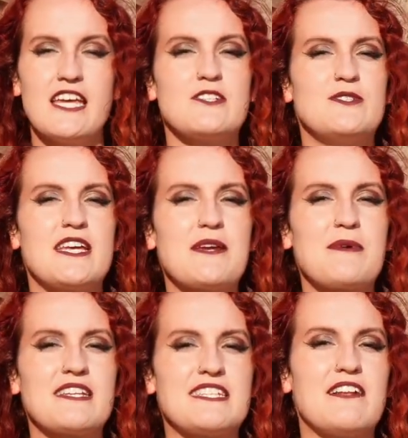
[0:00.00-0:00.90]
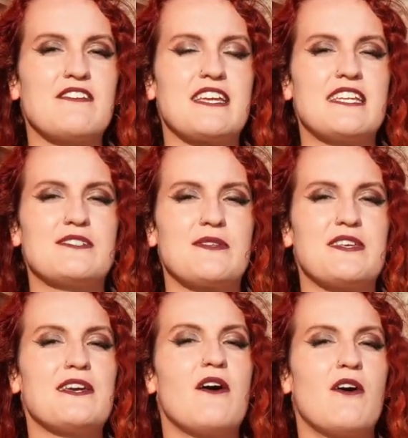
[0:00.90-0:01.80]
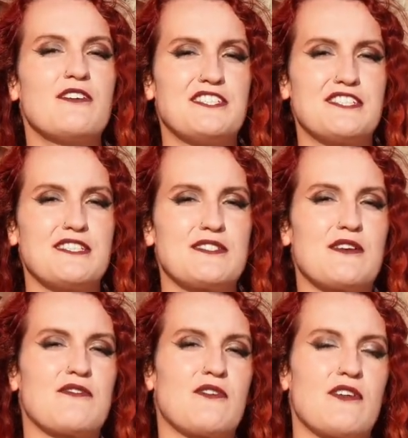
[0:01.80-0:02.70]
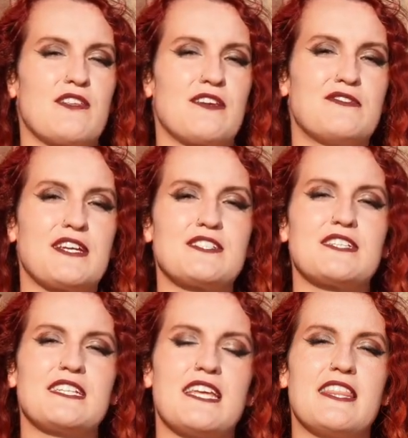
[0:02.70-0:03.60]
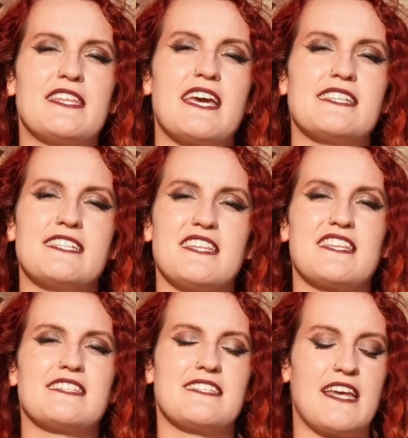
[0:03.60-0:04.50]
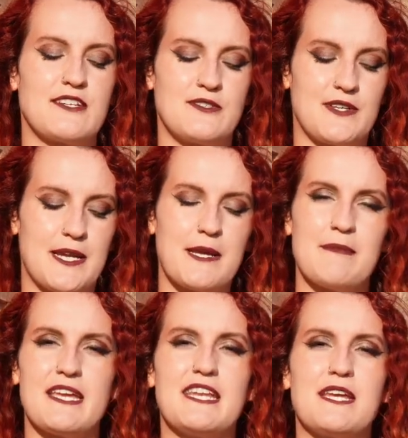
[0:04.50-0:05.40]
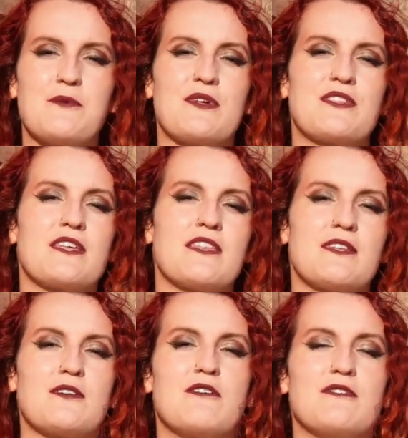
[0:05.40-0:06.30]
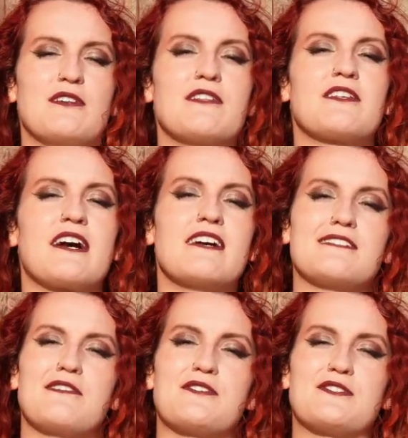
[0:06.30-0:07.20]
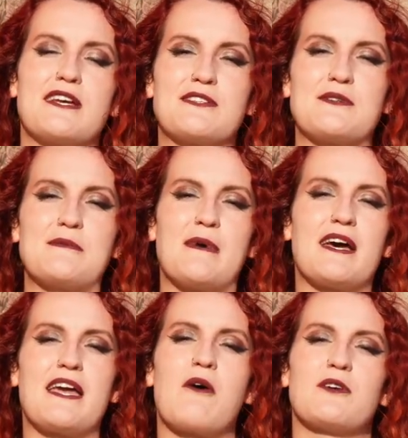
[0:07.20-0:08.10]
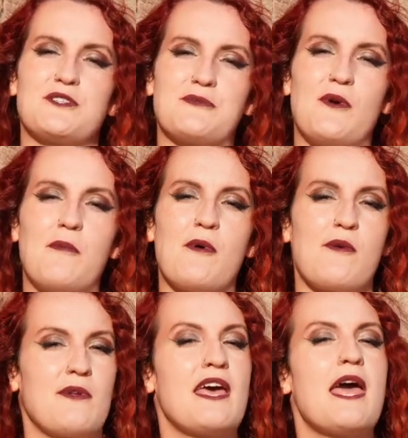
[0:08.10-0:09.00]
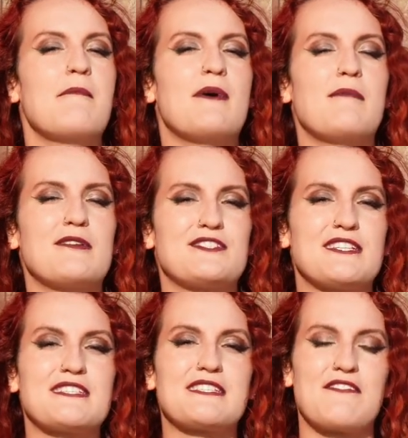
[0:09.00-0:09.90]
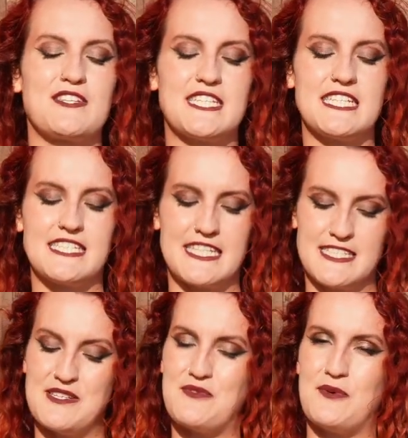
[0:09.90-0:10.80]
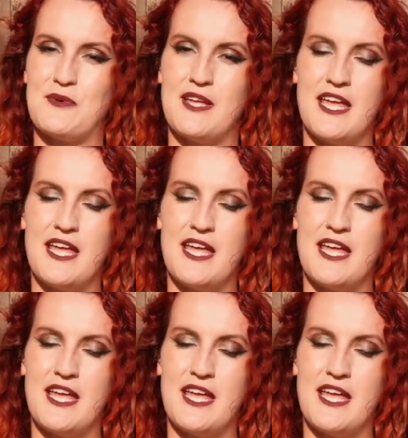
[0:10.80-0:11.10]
Today we are delving into the origins of Gothic fiction in the 18th century, beginning with the novel The Castle of Otranto by Horace Walpole, published in 1764.